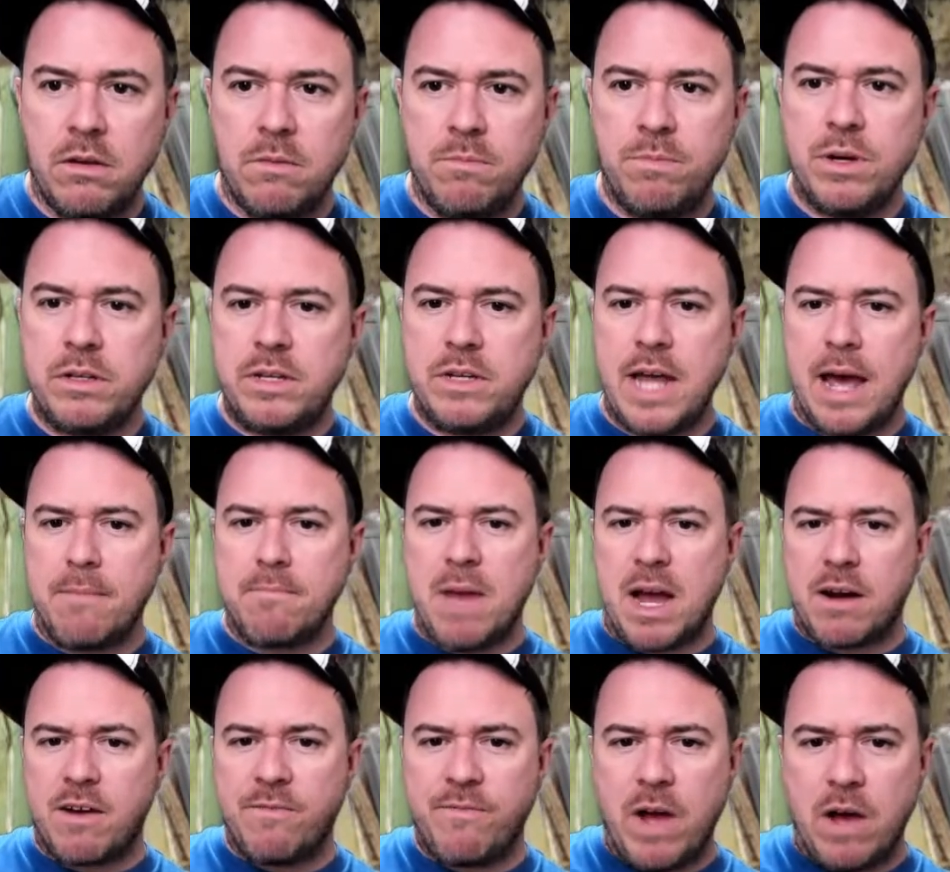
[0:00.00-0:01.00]
put that
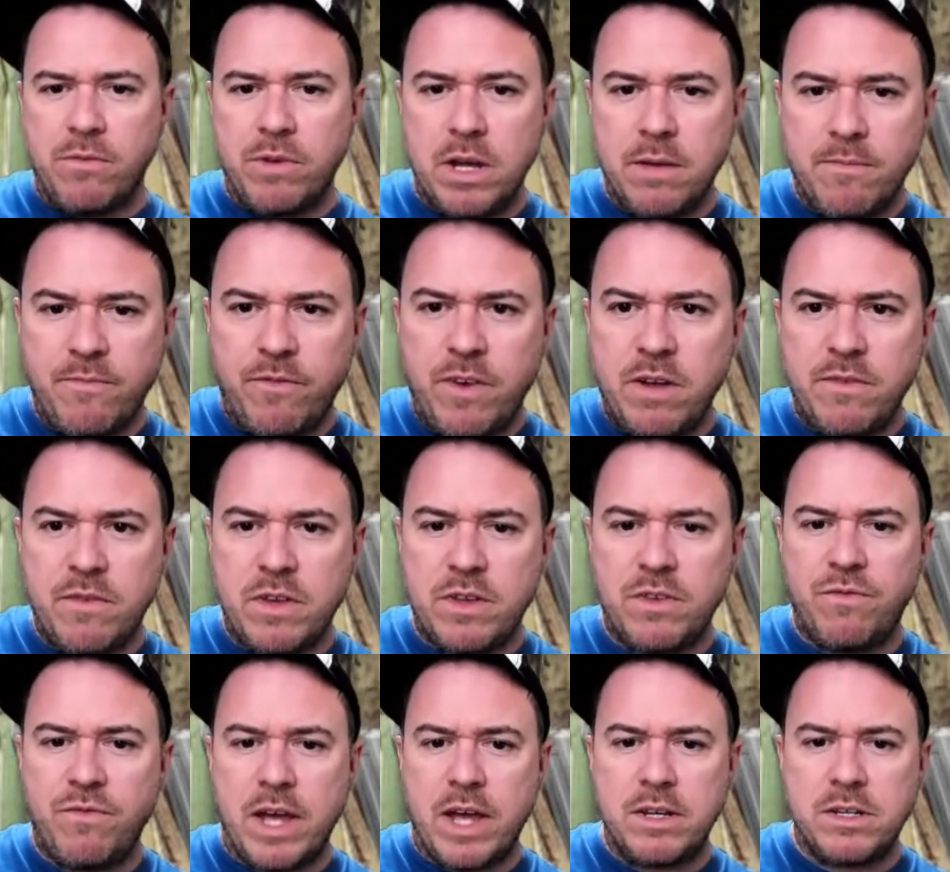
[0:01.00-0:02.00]
microphone up in front of his
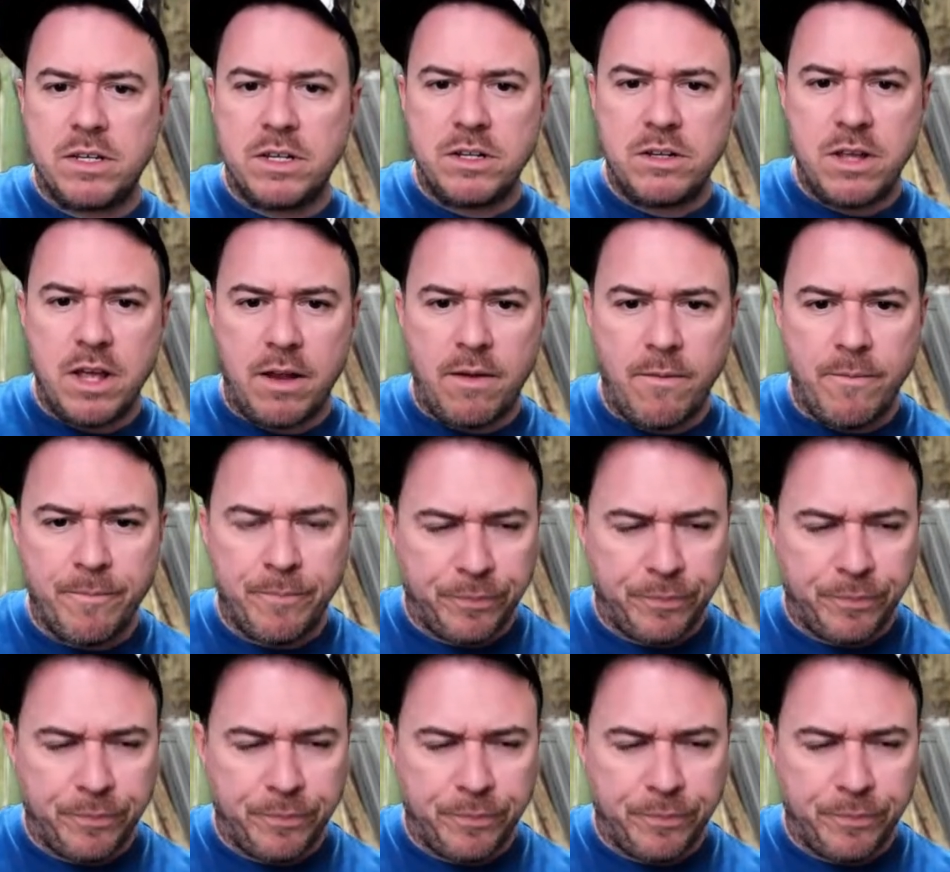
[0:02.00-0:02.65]
face and said,